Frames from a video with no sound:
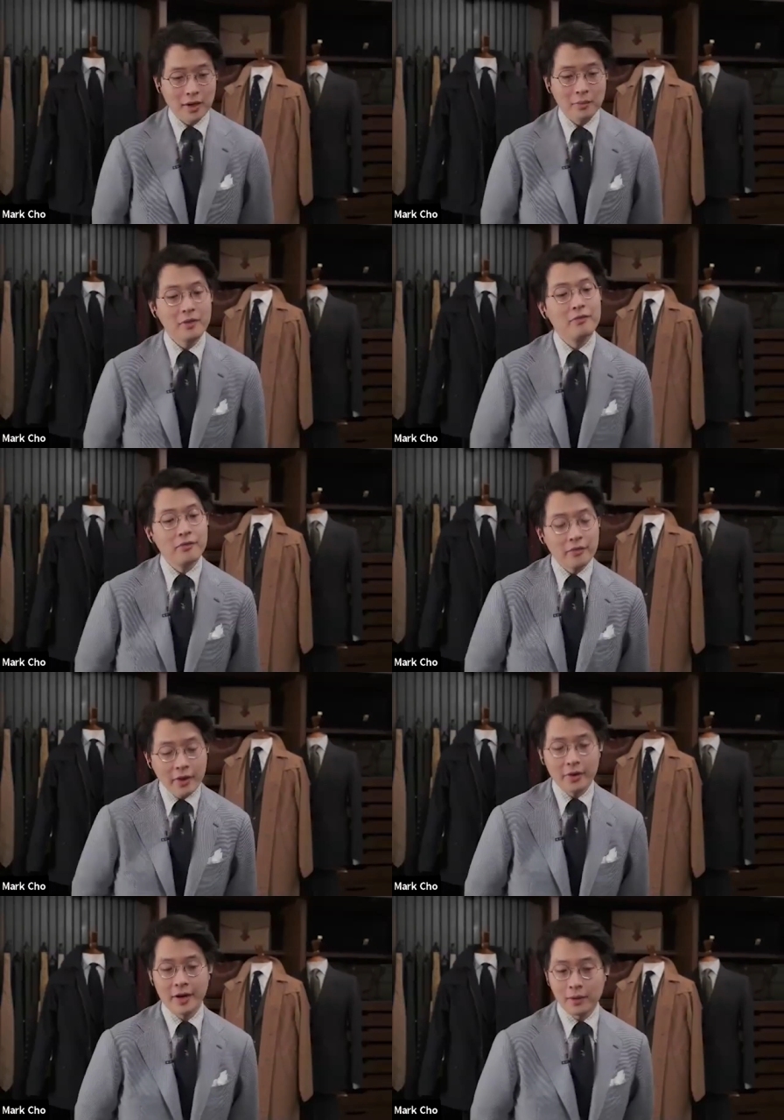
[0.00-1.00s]
can be
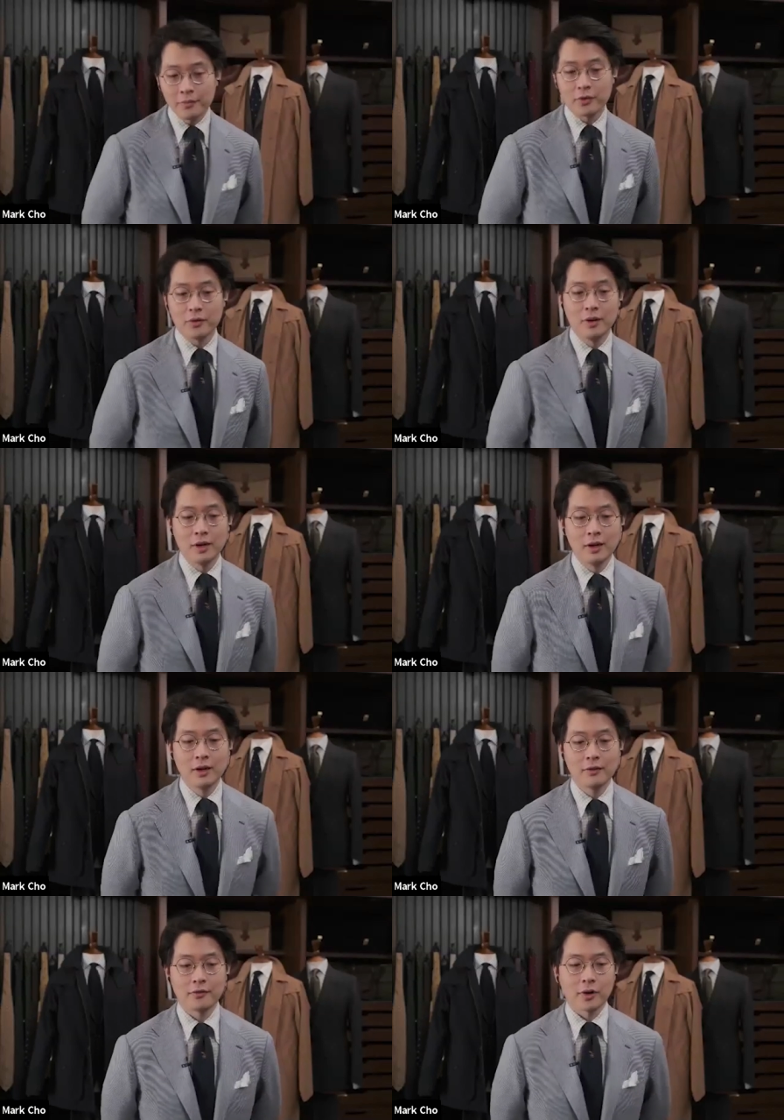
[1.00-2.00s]
very helpful
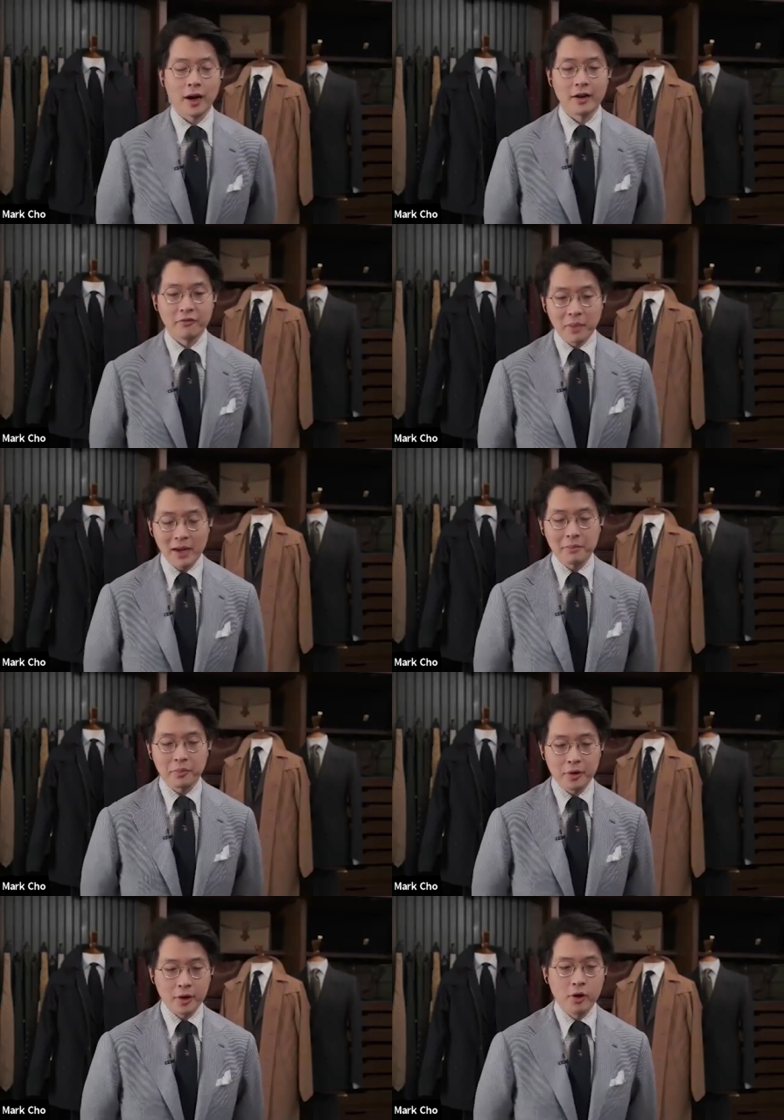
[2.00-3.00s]
for kind of
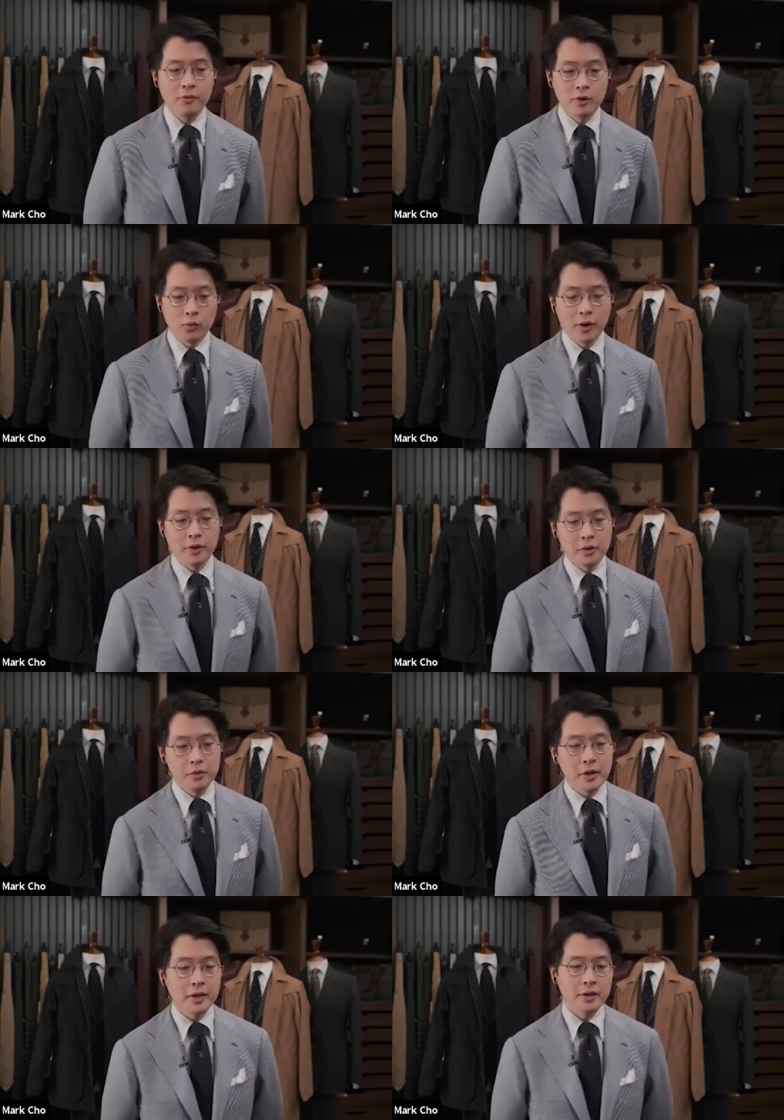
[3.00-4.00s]
papering over where you
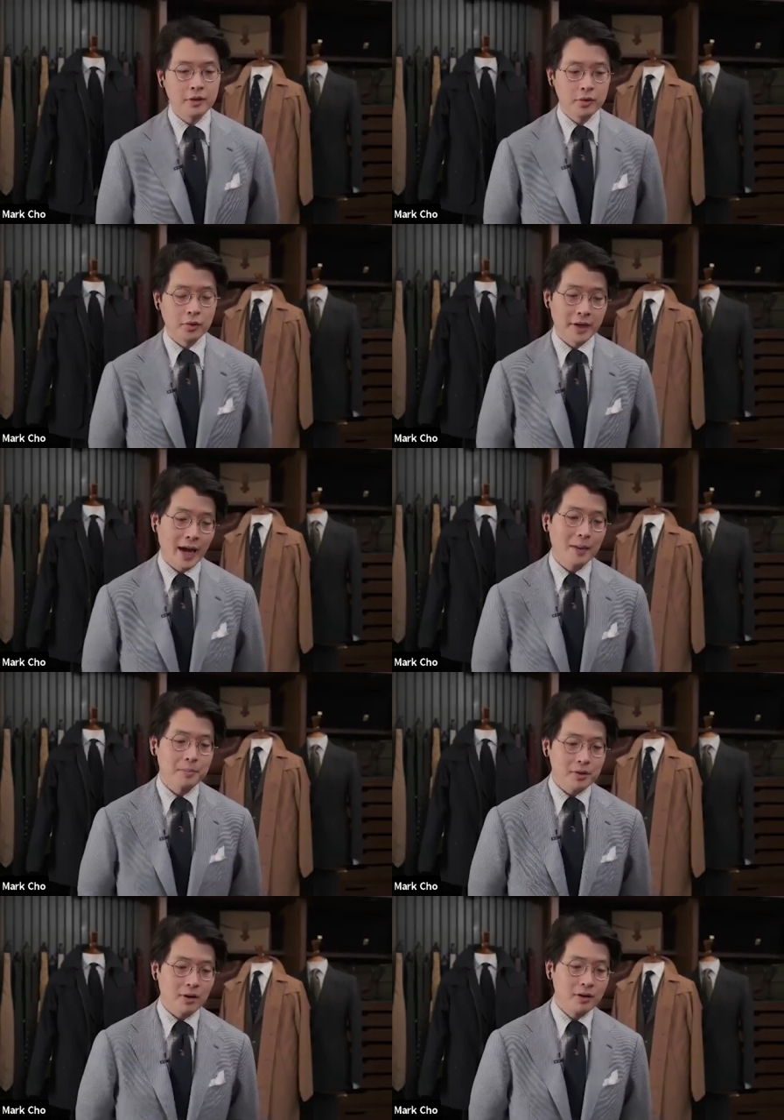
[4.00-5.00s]
think your
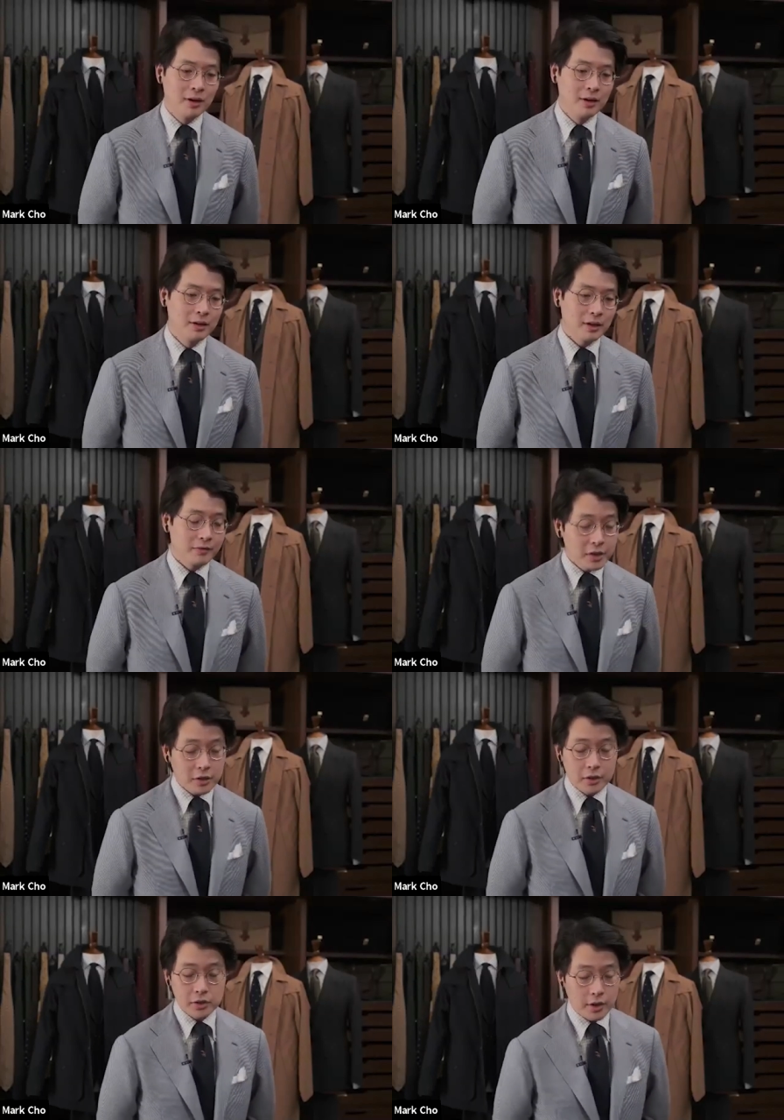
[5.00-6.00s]
gaps are.
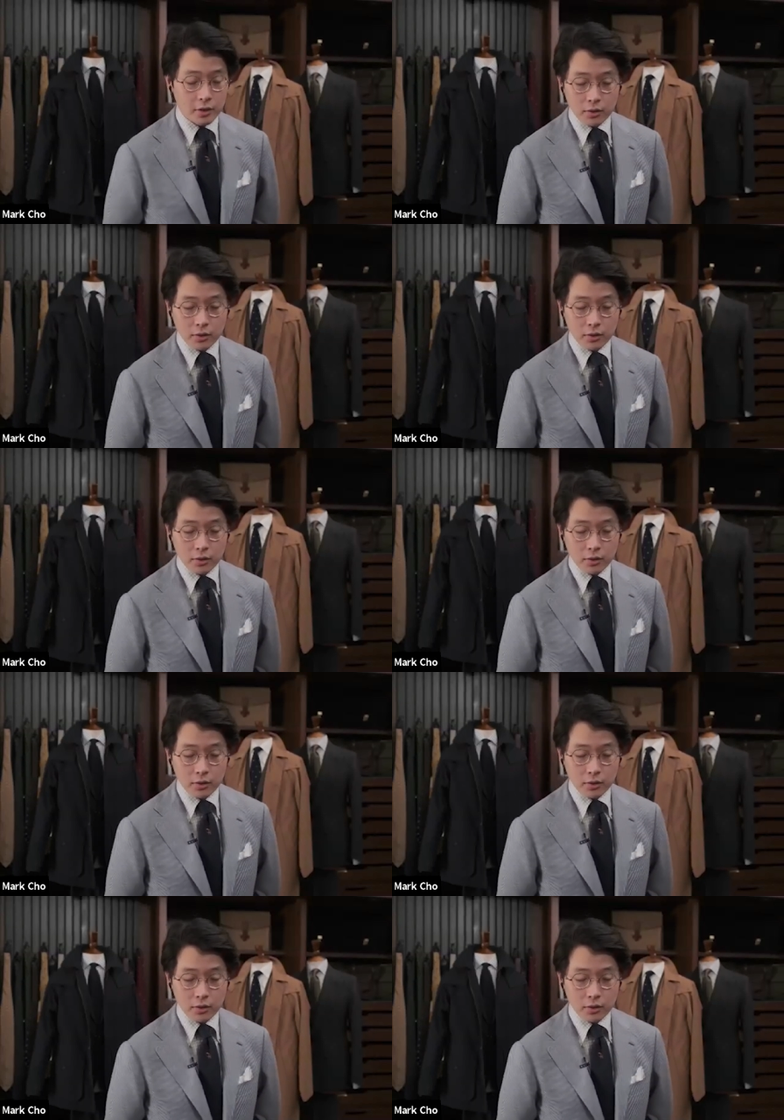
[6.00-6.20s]
Eventually, as you get